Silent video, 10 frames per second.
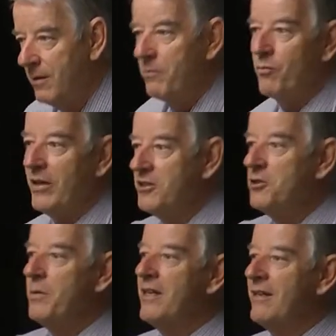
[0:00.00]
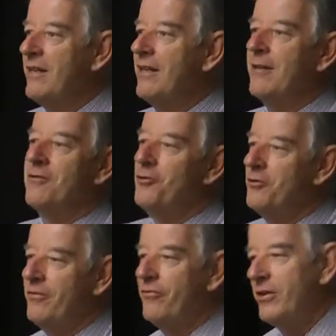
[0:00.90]
But once it's bigger than that,
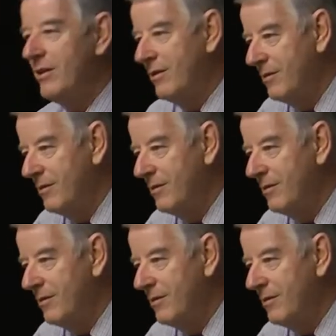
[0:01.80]
duty free.